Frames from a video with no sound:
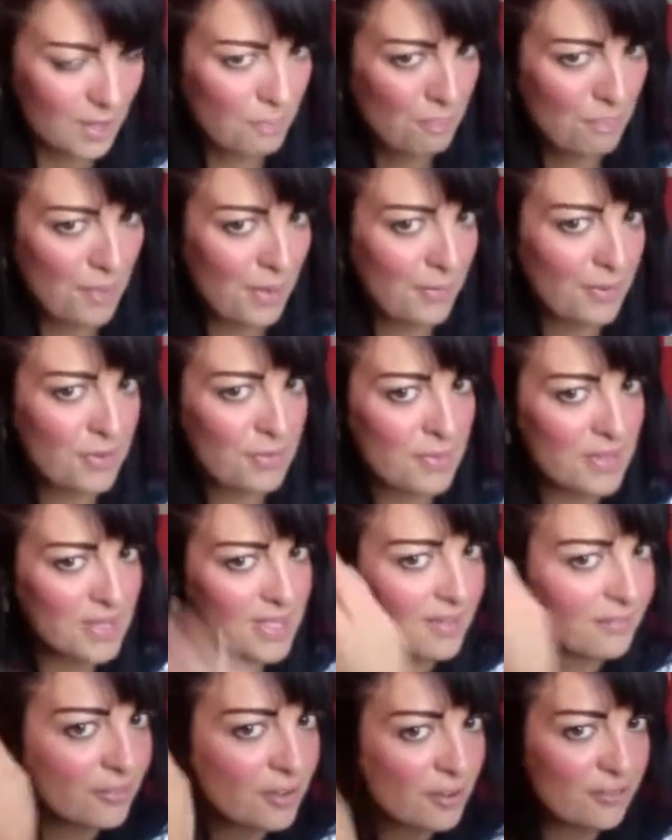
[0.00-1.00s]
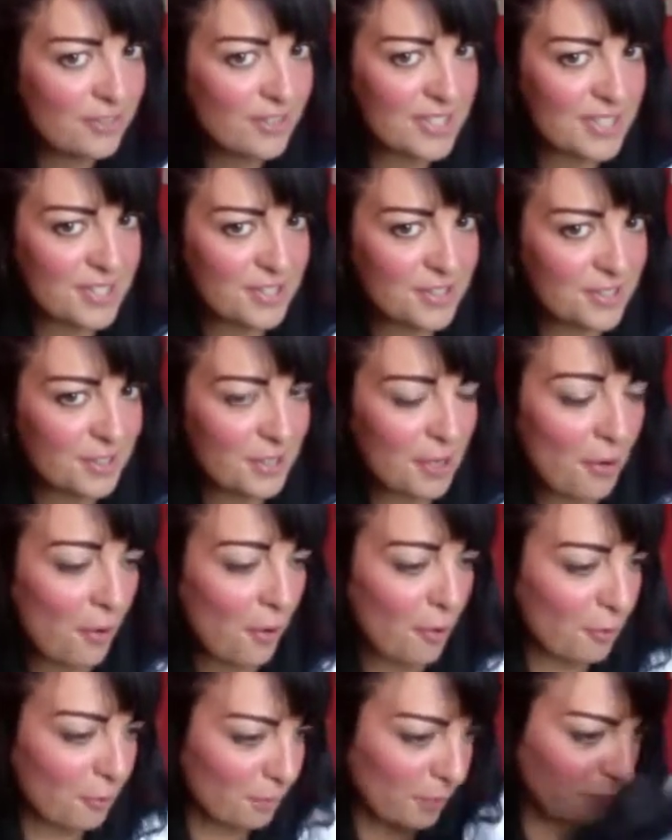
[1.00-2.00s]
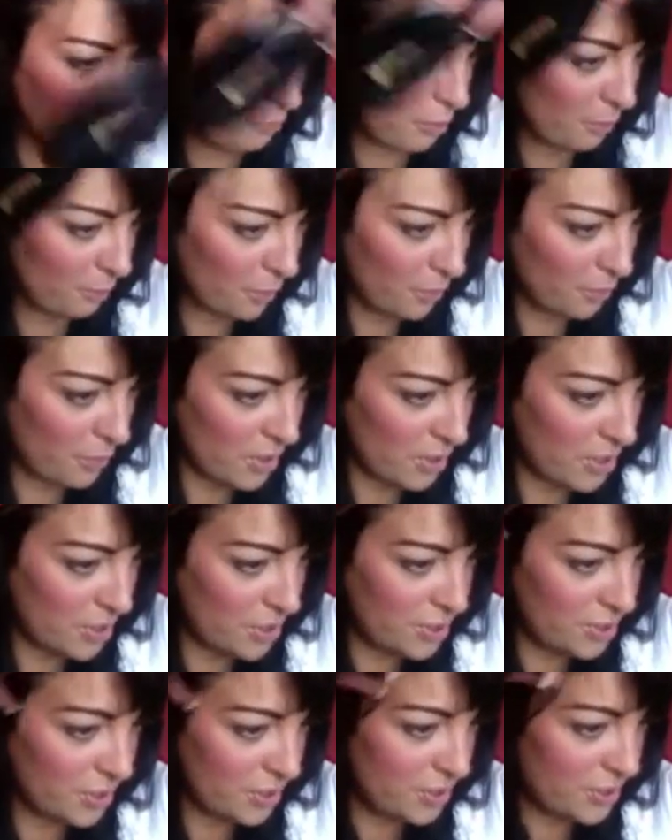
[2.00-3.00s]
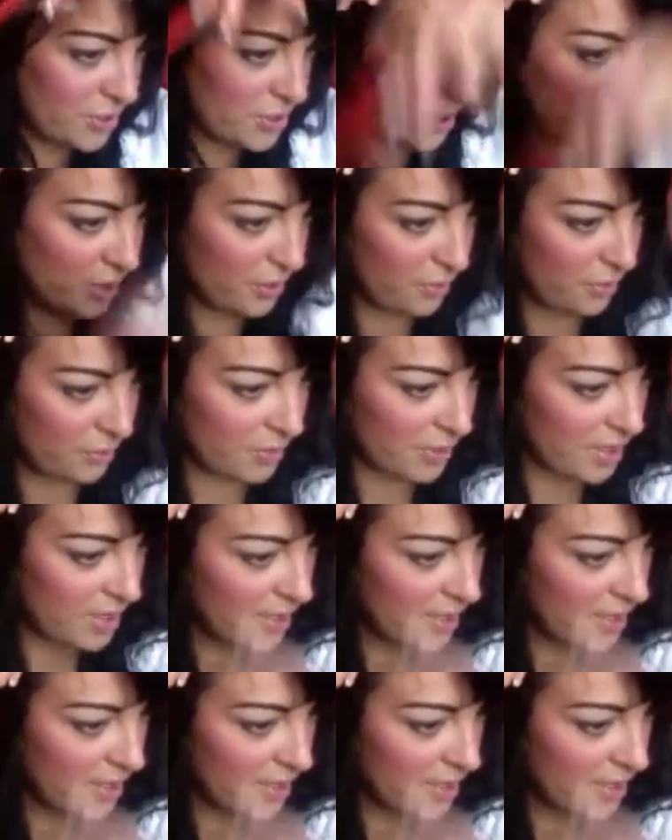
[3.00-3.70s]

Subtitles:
Bear with me, I've got a feeling this is going to go horribly wrong, but what it should do